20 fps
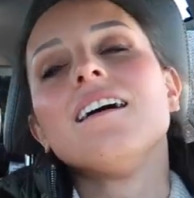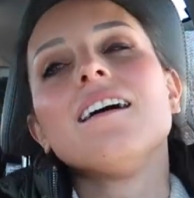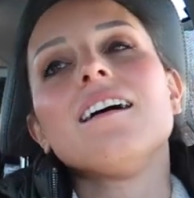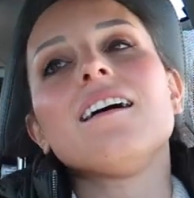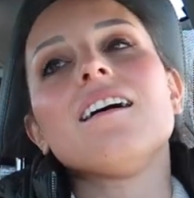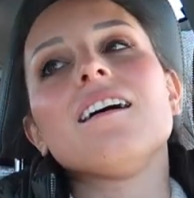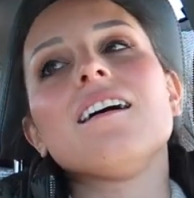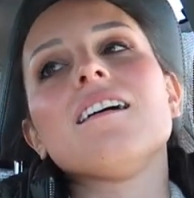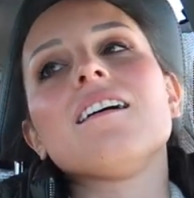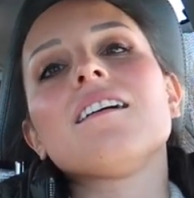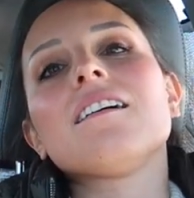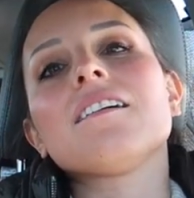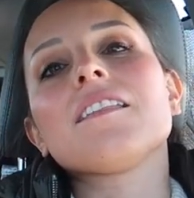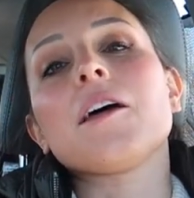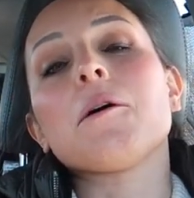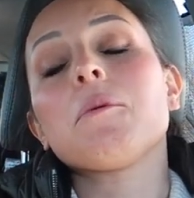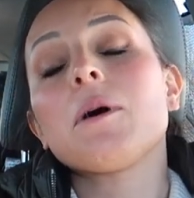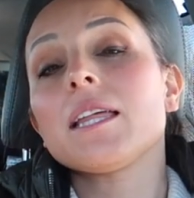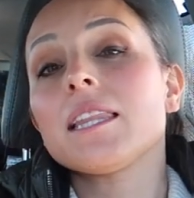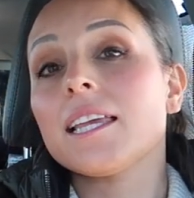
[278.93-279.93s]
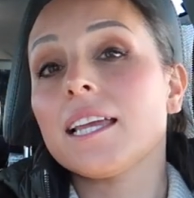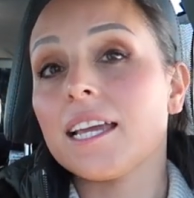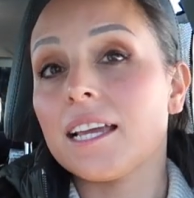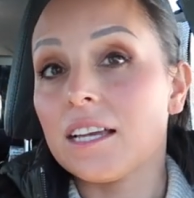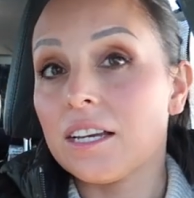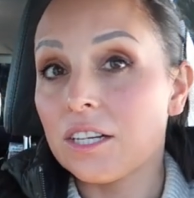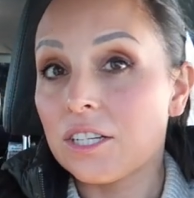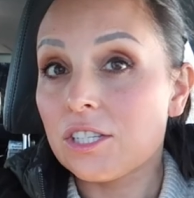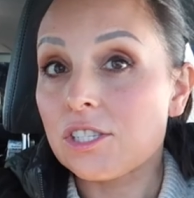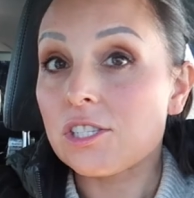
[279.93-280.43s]
Oh, that went like
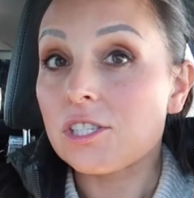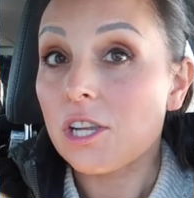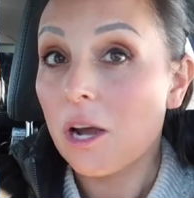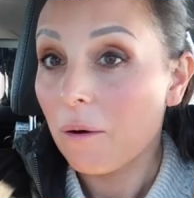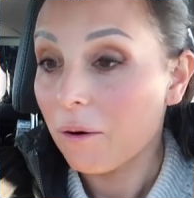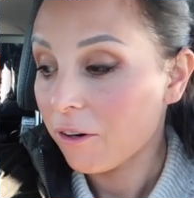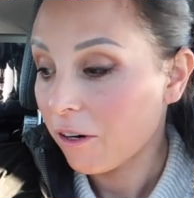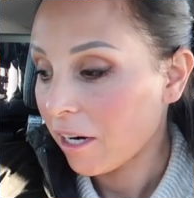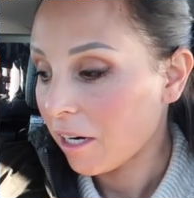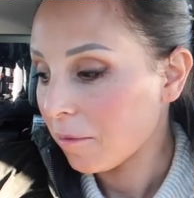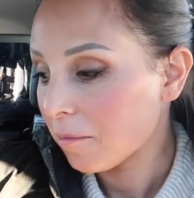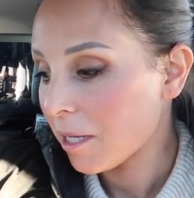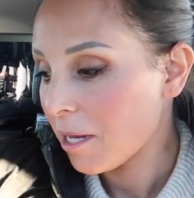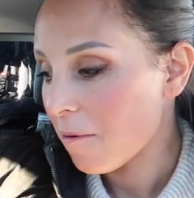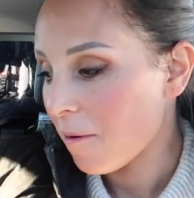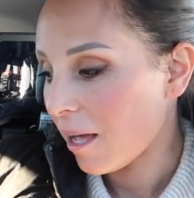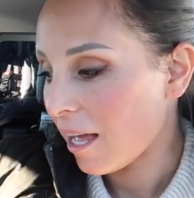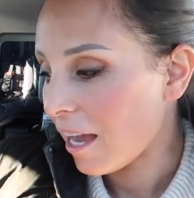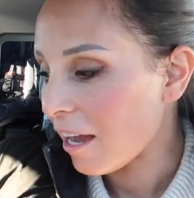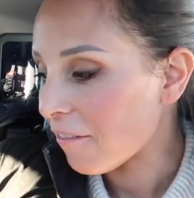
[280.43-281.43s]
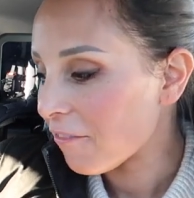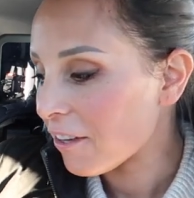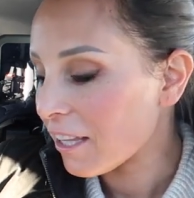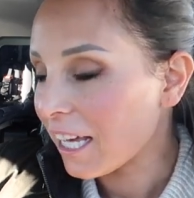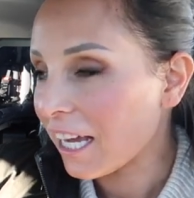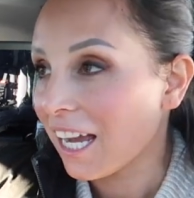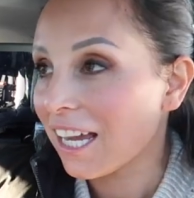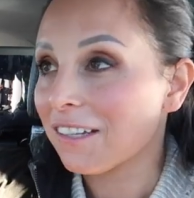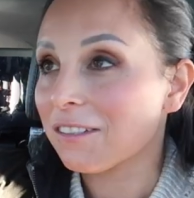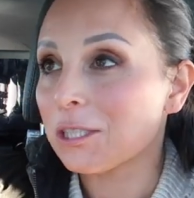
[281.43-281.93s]
so incredibly well. I feel
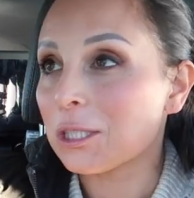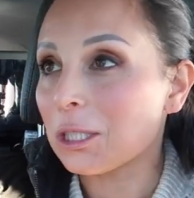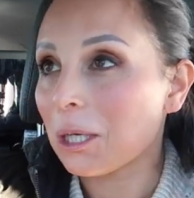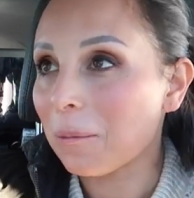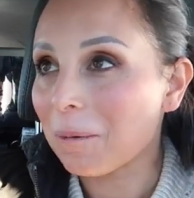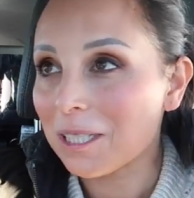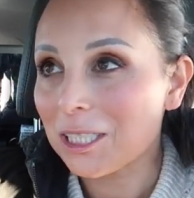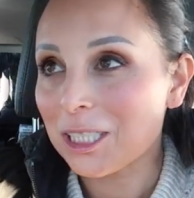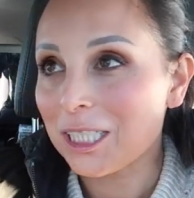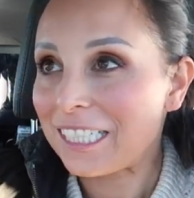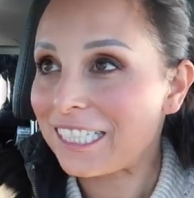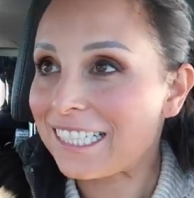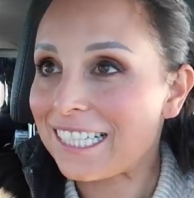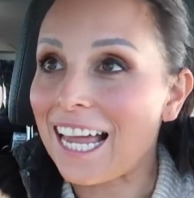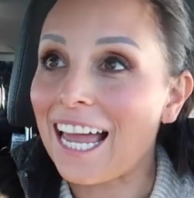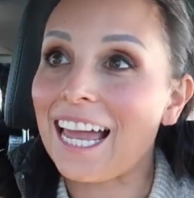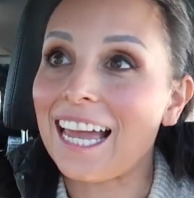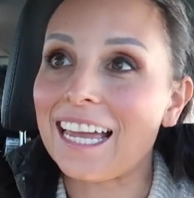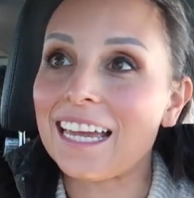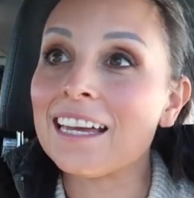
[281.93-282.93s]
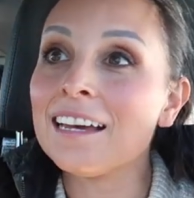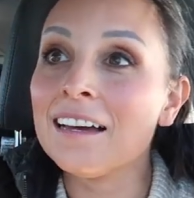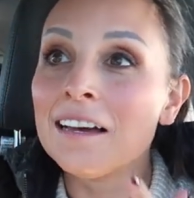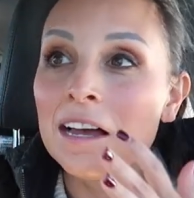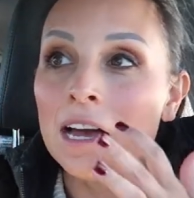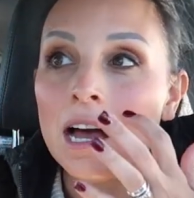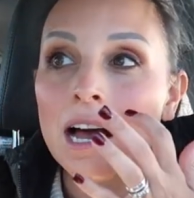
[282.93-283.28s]
like I have so much to say.